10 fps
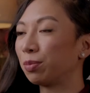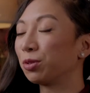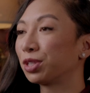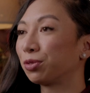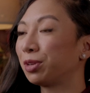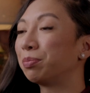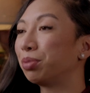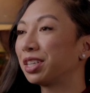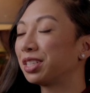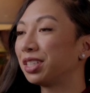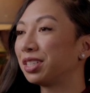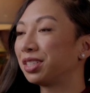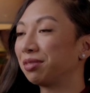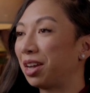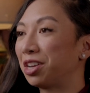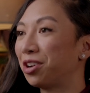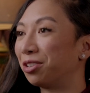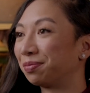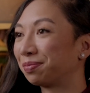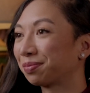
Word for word: of the most serene places I know.